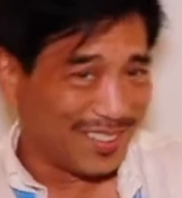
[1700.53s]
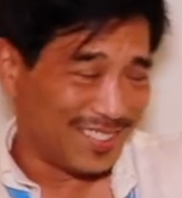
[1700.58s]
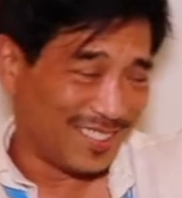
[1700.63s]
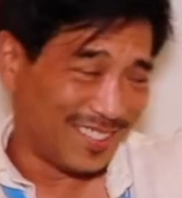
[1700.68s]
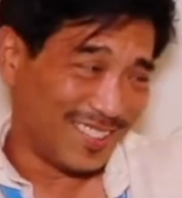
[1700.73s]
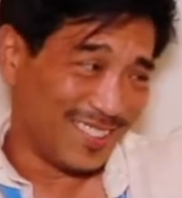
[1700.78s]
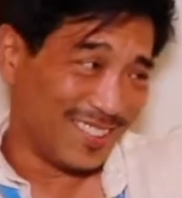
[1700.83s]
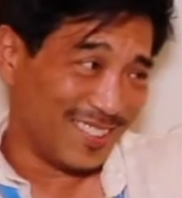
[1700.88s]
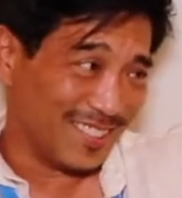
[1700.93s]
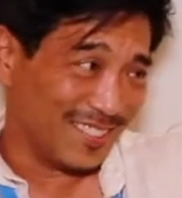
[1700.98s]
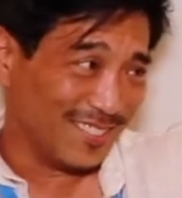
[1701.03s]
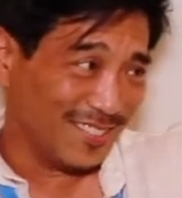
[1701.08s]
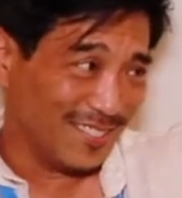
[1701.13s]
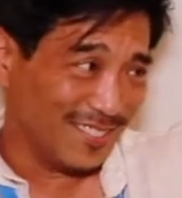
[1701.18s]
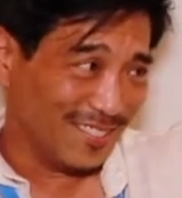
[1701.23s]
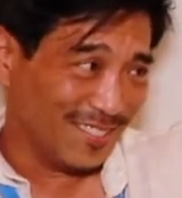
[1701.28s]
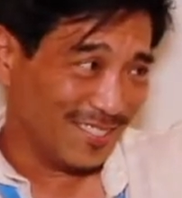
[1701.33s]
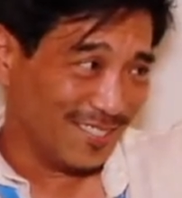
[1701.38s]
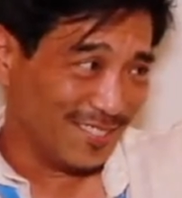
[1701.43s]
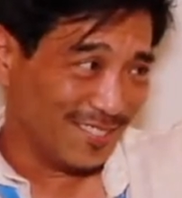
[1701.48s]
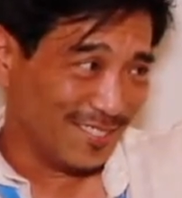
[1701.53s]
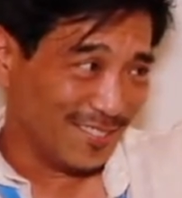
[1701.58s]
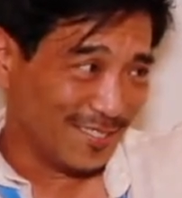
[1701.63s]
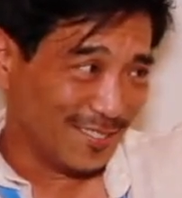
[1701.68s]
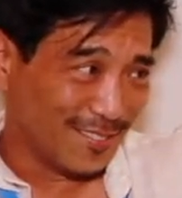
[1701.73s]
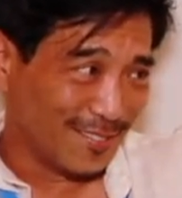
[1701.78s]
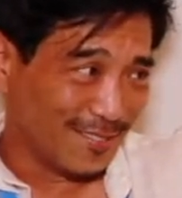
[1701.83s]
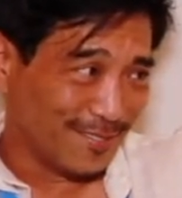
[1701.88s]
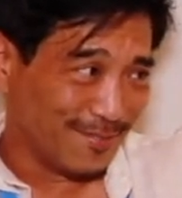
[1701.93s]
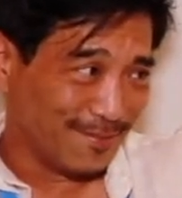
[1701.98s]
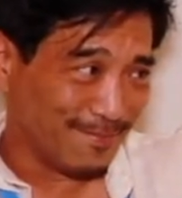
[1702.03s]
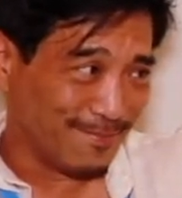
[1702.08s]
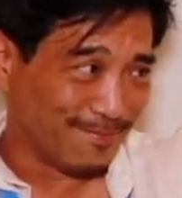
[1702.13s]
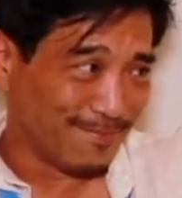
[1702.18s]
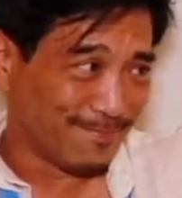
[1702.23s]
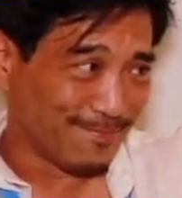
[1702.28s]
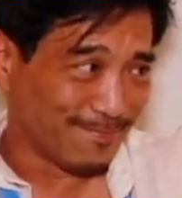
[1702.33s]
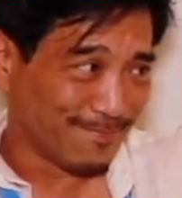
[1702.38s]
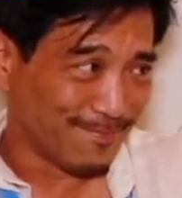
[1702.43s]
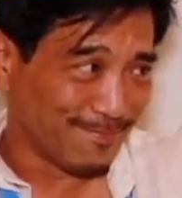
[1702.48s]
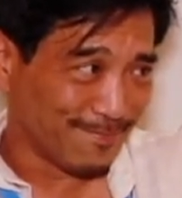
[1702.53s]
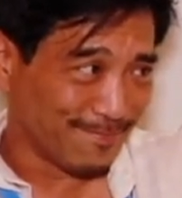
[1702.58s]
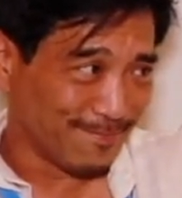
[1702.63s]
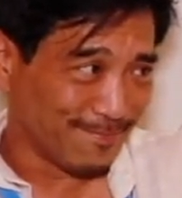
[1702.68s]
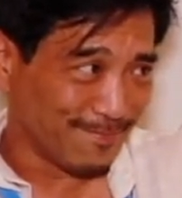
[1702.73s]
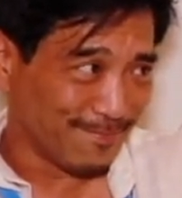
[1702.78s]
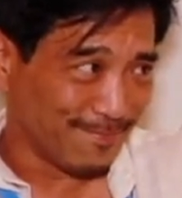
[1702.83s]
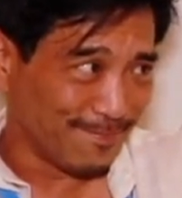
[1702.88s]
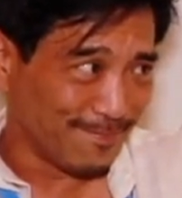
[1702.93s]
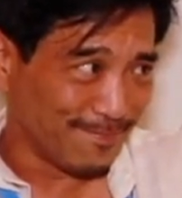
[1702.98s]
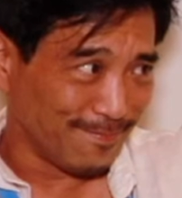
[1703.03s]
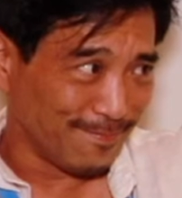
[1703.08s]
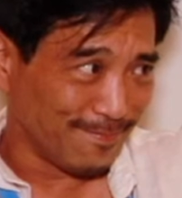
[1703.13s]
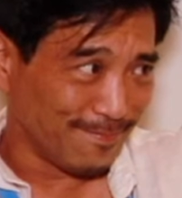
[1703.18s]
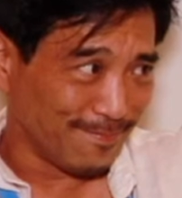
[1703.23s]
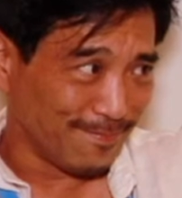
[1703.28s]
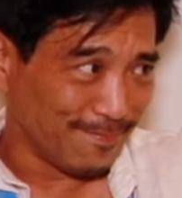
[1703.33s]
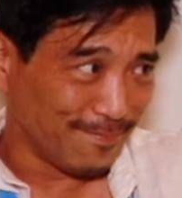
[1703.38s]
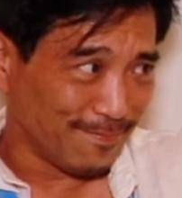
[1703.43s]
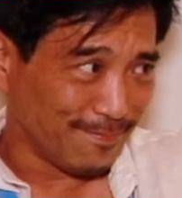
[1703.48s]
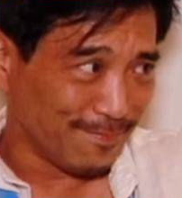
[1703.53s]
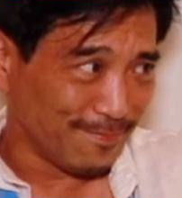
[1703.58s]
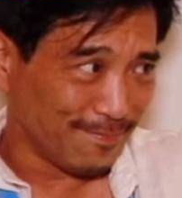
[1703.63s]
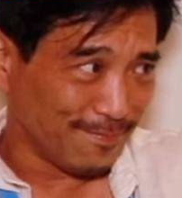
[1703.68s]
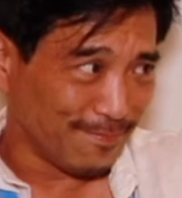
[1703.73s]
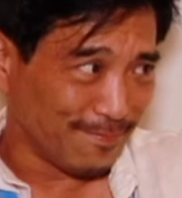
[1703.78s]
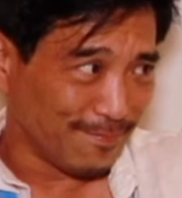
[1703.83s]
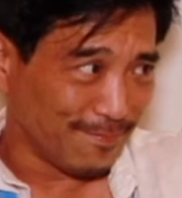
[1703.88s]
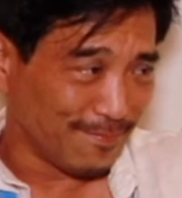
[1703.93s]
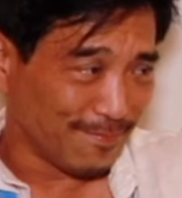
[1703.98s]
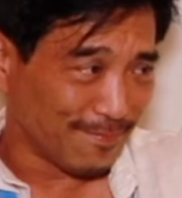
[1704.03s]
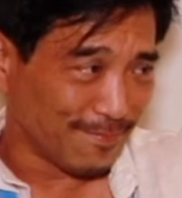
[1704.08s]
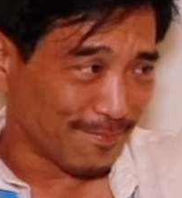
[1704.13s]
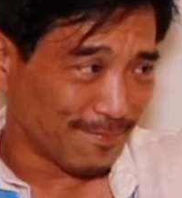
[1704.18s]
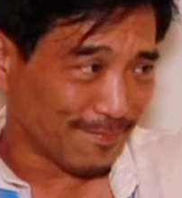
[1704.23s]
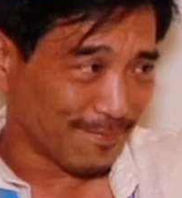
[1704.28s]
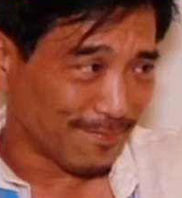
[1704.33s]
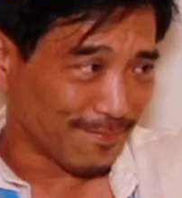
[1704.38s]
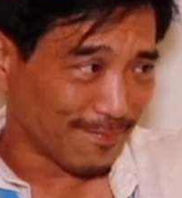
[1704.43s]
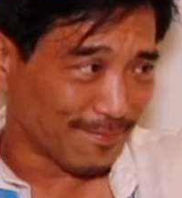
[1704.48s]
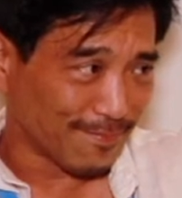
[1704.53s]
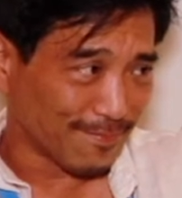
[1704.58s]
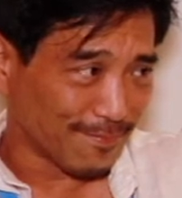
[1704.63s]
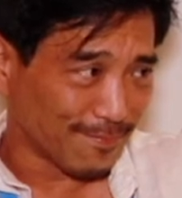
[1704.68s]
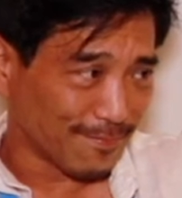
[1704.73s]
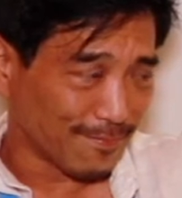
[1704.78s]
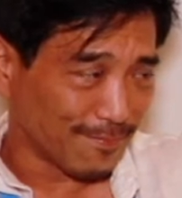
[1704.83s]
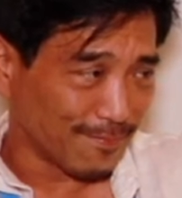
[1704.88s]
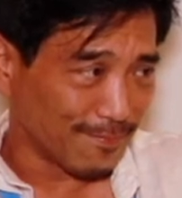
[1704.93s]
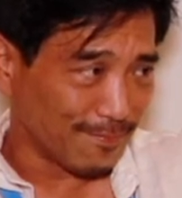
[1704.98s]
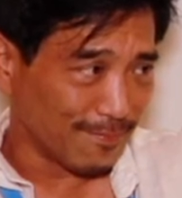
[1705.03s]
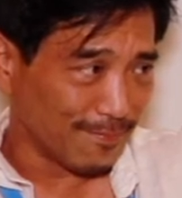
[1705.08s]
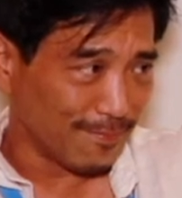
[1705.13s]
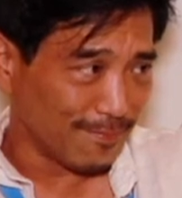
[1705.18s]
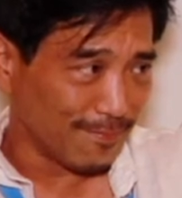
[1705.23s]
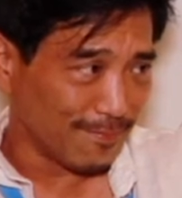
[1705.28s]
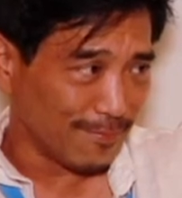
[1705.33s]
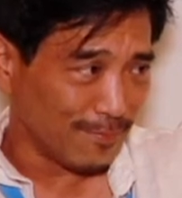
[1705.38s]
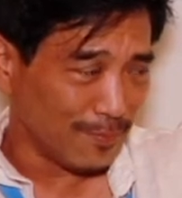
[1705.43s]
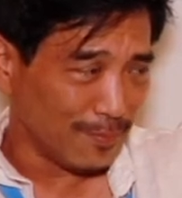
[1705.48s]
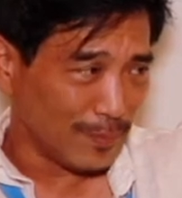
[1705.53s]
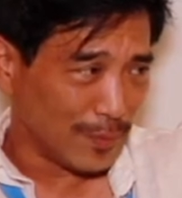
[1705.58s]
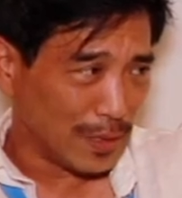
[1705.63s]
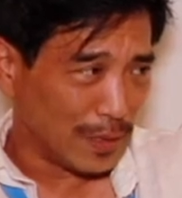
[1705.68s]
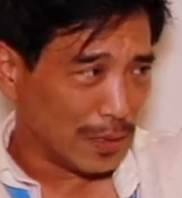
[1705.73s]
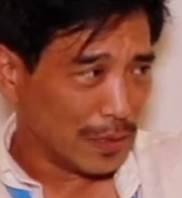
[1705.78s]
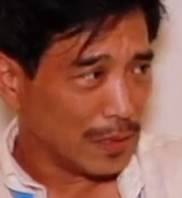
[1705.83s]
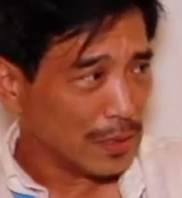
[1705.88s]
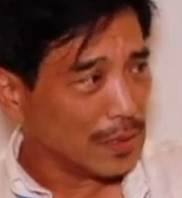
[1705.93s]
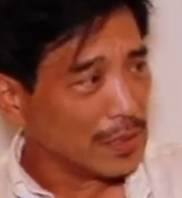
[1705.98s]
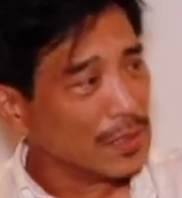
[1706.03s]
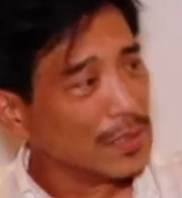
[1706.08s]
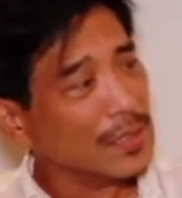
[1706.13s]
This person isn't speaking.